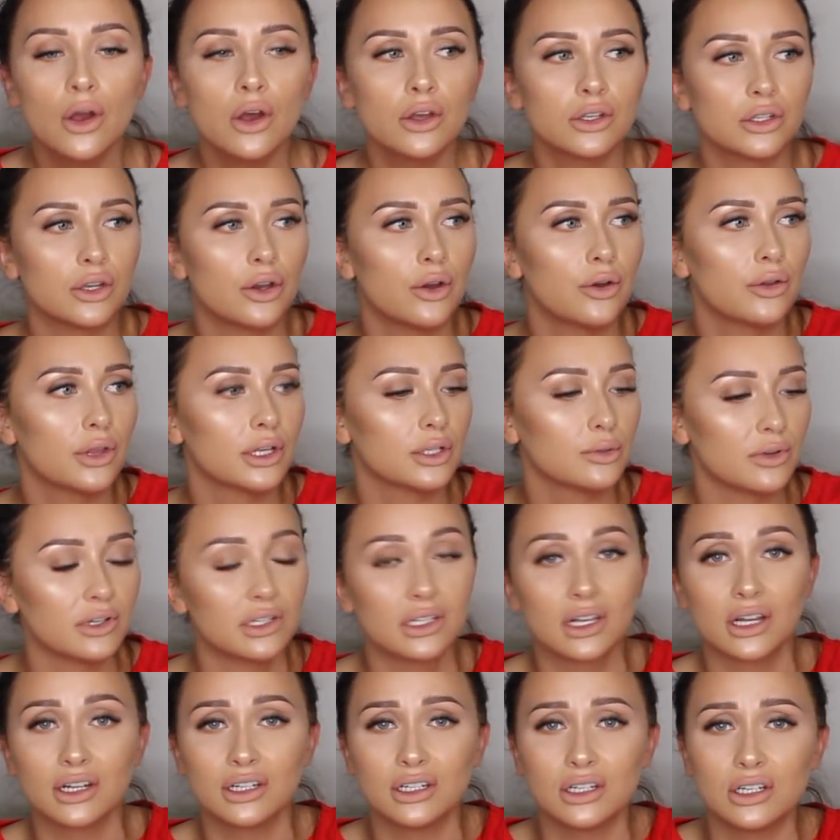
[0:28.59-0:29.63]
So that's what I
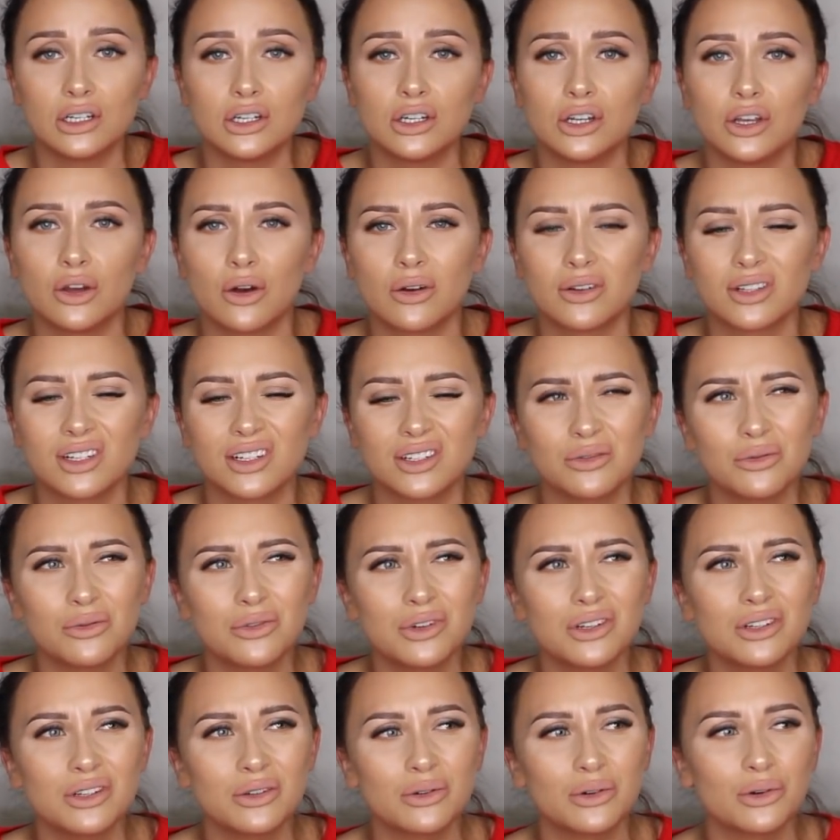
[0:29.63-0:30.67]
decided to do. I was like, do I
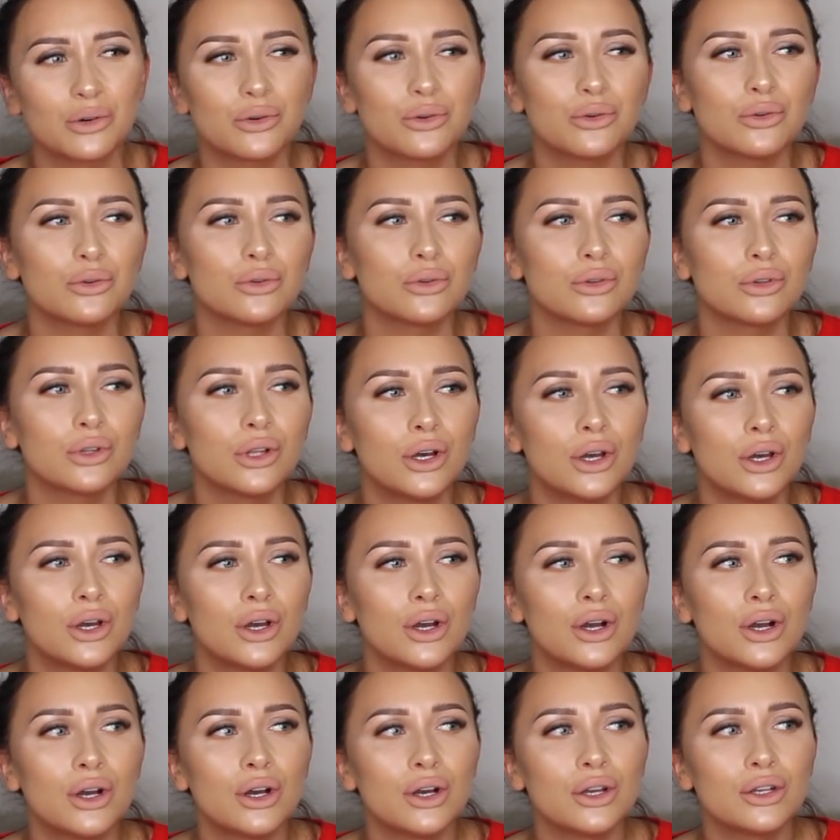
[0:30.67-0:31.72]
want to do a haul
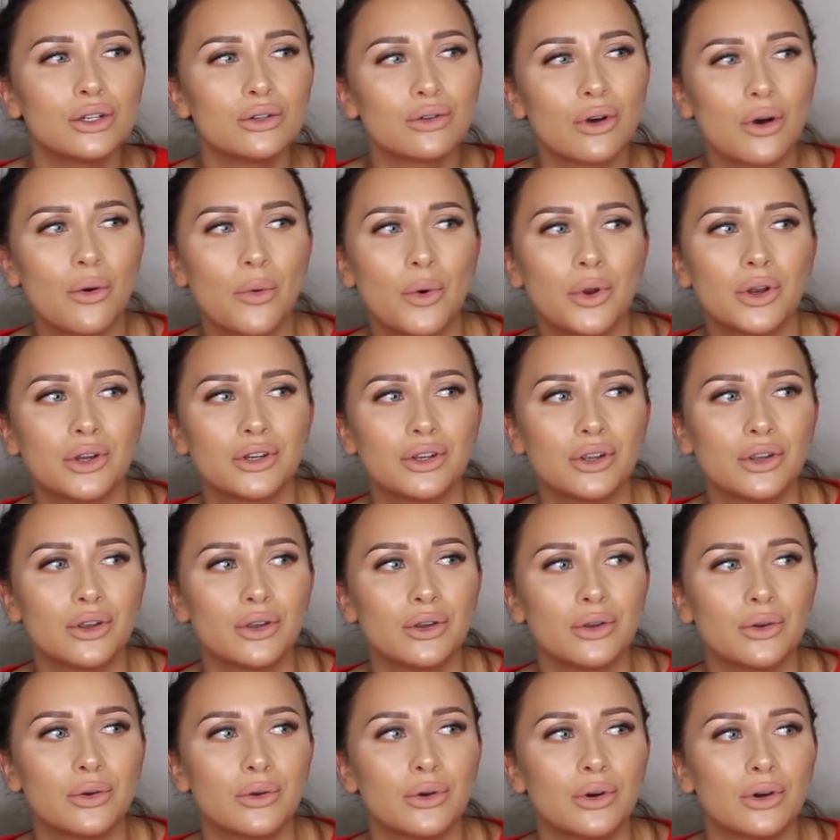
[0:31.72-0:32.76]
do I want to
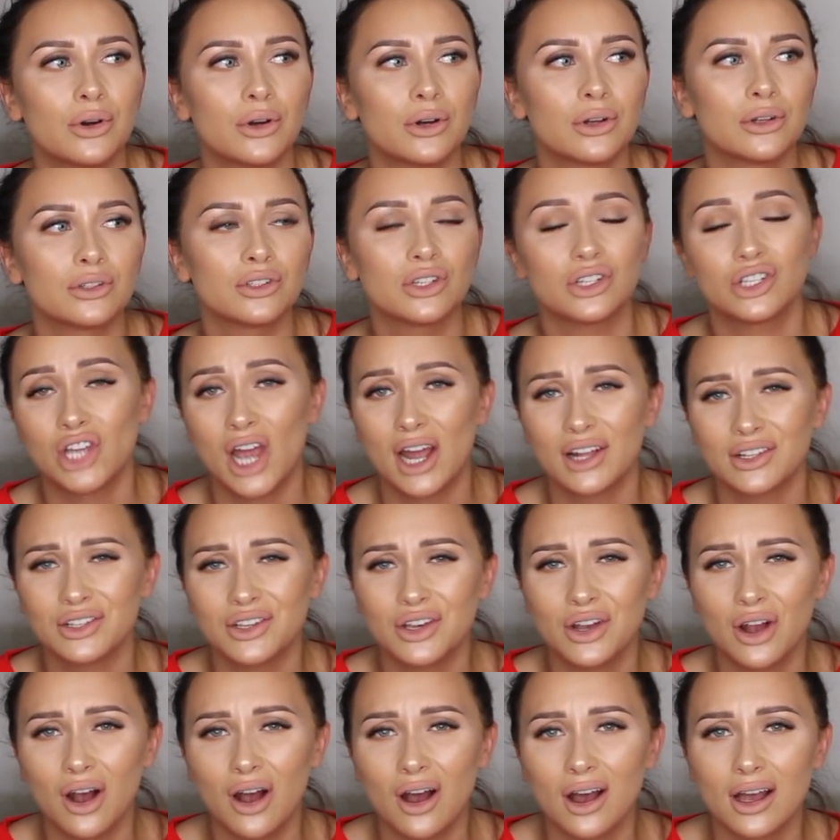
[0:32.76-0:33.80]
do just chat
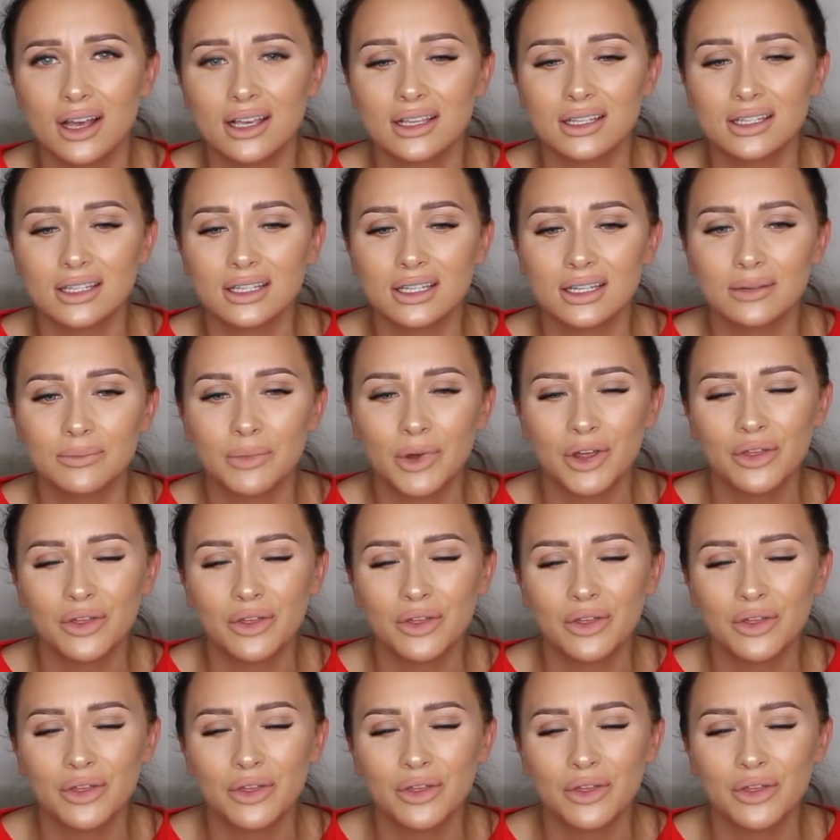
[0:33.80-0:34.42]
to you guys?